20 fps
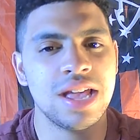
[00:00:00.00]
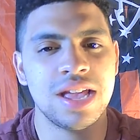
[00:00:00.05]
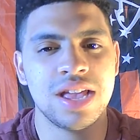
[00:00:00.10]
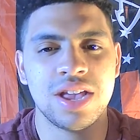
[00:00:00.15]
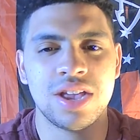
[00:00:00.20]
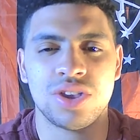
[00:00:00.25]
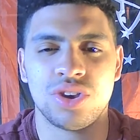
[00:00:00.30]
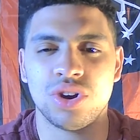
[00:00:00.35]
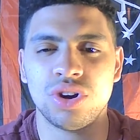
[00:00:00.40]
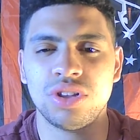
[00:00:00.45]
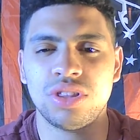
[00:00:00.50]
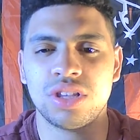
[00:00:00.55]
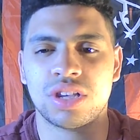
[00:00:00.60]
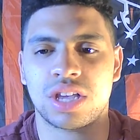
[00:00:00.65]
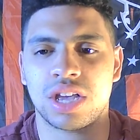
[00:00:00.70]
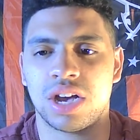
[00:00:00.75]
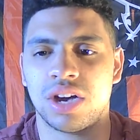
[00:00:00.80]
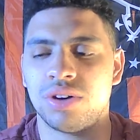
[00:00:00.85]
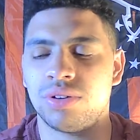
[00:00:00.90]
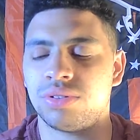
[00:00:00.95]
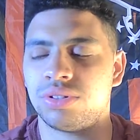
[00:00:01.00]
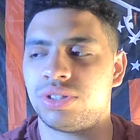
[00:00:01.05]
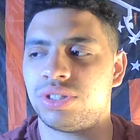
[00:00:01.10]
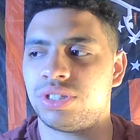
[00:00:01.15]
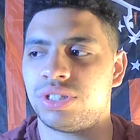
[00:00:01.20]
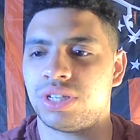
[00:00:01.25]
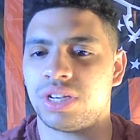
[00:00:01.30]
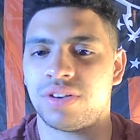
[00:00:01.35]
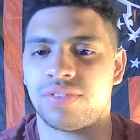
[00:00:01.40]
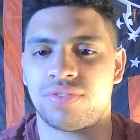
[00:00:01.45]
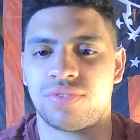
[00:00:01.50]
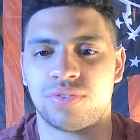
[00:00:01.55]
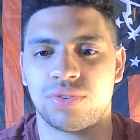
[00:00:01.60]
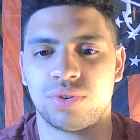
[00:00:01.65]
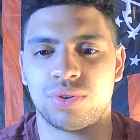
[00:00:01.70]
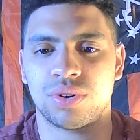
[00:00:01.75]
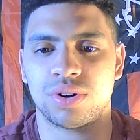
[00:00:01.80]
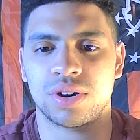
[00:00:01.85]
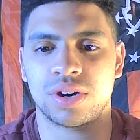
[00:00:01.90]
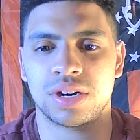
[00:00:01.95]
you're the coach
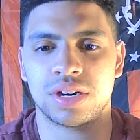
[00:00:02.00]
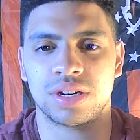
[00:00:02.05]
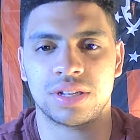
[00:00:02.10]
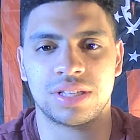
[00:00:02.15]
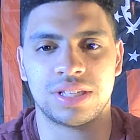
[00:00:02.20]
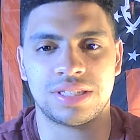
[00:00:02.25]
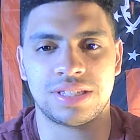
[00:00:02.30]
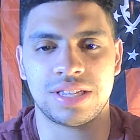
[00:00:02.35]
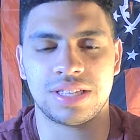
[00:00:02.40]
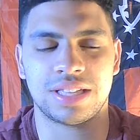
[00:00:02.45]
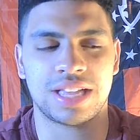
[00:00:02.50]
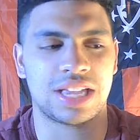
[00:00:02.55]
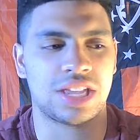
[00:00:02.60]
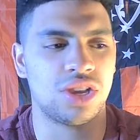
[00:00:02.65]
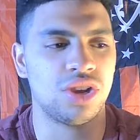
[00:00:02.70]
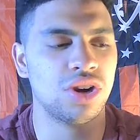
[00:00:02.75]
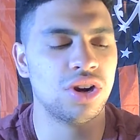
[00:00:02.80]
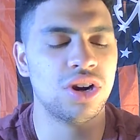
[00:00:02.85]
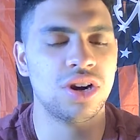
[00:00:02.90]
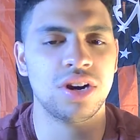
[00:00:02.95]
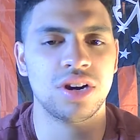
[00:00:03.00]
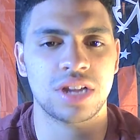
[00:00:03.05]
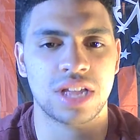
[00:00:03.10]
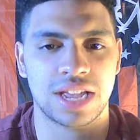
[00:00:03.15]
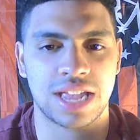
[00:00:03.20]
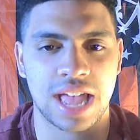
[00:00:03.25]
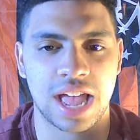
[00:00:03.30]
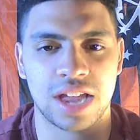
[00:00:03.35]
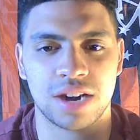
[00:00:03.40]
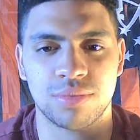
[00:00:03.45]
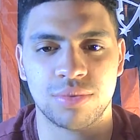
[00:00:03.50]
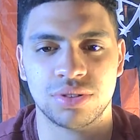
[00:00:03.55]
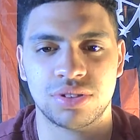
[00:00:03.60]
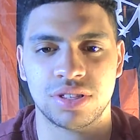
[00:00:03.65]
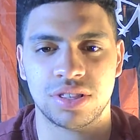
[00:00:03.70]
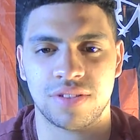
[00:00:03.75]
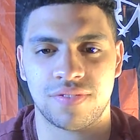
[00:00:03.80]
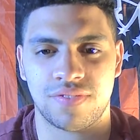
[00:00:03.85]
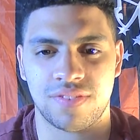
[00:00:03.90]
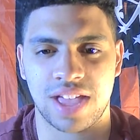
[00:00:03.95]
for like, you're accountable to
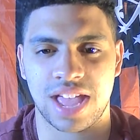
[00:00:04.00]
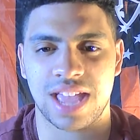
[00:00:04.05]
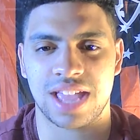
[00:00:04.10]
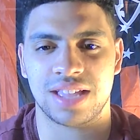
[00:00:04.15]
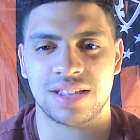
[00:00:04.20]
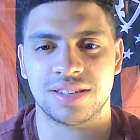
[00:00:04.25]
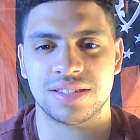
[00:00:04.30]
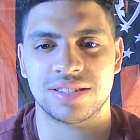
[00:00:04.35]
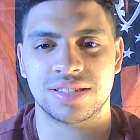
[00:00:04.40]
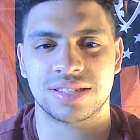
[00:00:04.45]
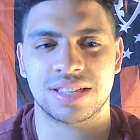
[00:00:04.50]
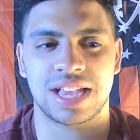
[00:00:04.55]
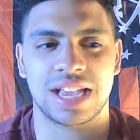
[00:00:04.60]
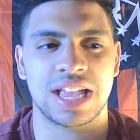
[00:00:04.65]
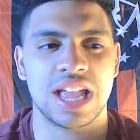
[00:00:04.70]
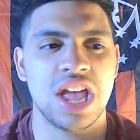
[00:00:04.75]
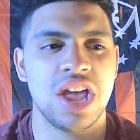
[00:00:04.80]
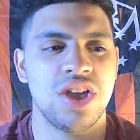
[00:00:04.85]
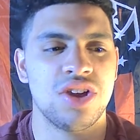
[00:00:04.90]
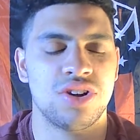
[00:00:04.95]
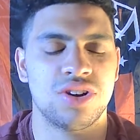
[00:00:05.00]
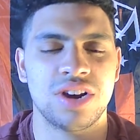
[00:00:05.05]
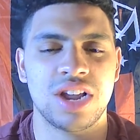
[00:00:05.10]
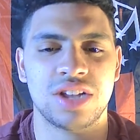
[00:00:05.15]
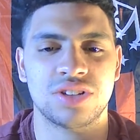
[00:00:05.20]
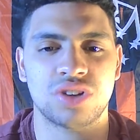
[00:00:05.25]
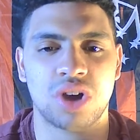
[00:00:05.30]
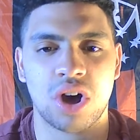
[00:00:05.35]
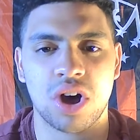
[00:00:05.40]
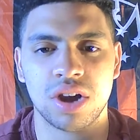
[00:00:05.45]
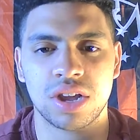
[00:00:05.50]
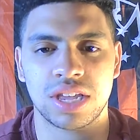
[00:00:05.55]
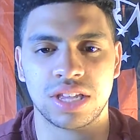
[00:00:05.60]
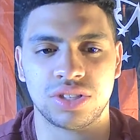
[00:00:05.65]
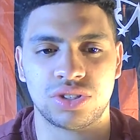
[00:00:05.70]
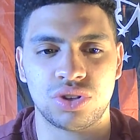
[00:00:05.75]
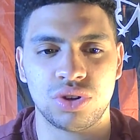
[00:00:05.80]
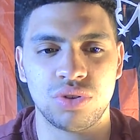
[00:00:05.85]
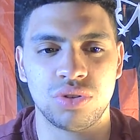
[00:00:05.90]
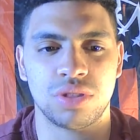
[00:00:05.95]
the fans. Like, you're not talking
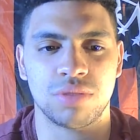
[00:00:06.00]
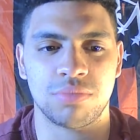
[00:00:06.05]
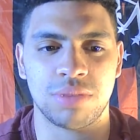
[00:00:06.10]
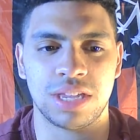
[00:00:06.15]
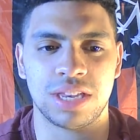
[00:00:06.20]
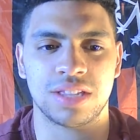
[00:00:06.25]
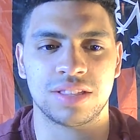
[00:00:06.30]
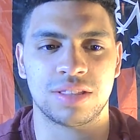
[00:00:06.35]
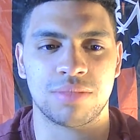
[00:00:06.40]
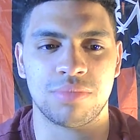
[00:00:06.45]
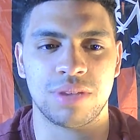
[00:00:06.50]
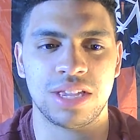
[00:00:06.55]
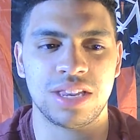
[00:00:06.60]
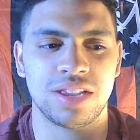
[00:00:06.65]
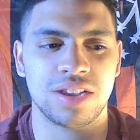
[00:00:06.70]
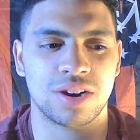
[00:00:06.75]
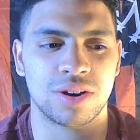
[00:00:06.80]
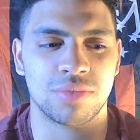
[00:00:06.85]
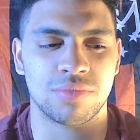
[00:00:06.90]
to the media. The media are